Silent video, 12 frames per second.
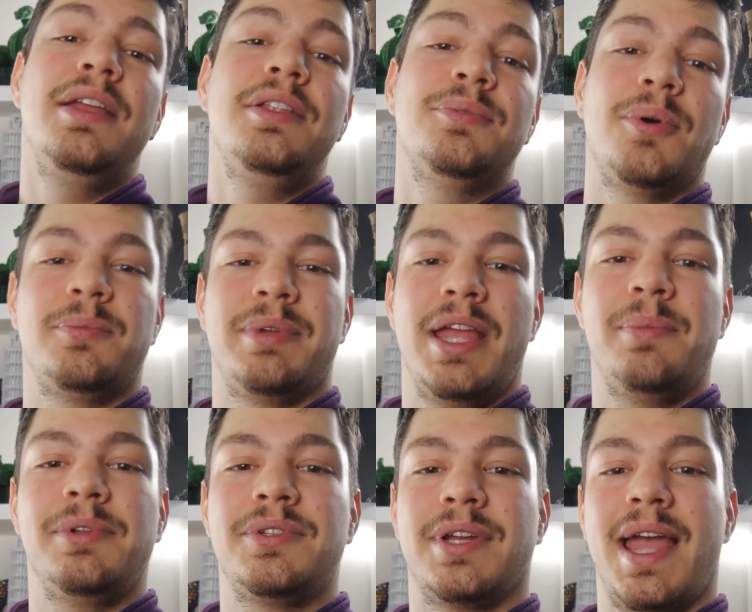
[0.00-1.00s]
it won't be
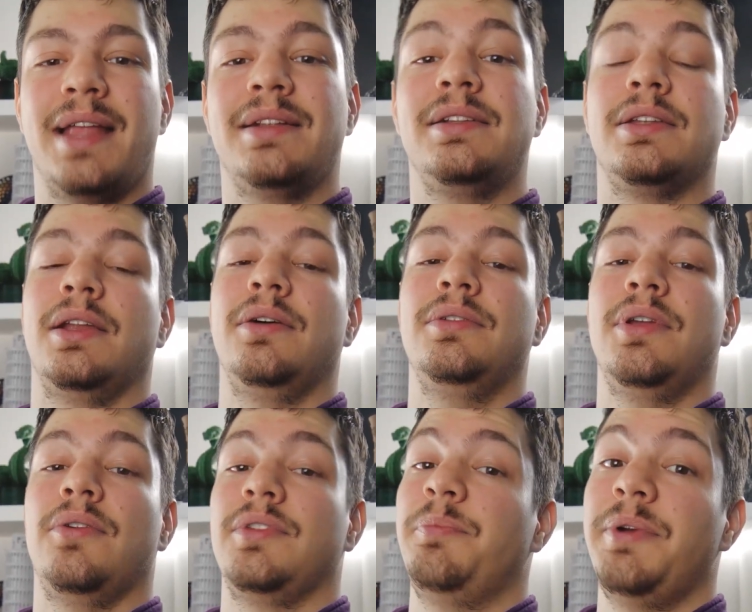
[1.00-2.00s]
able to handle the load
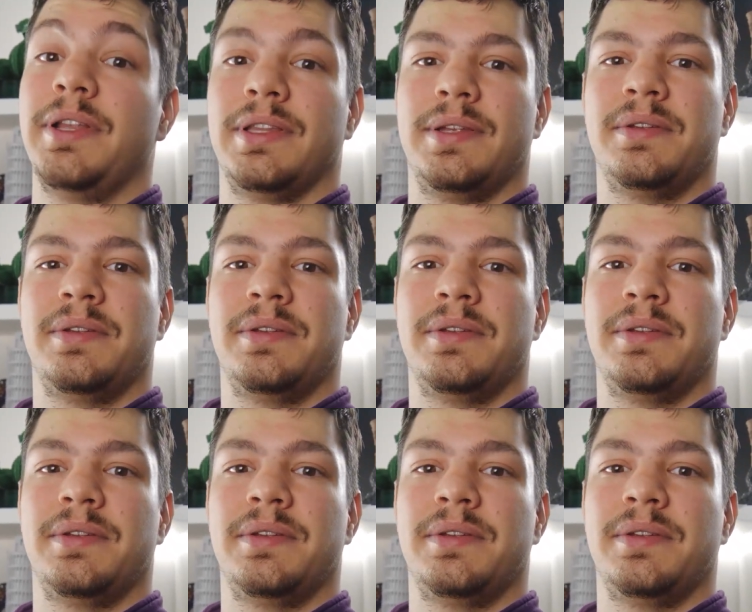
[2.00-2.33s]
of the print.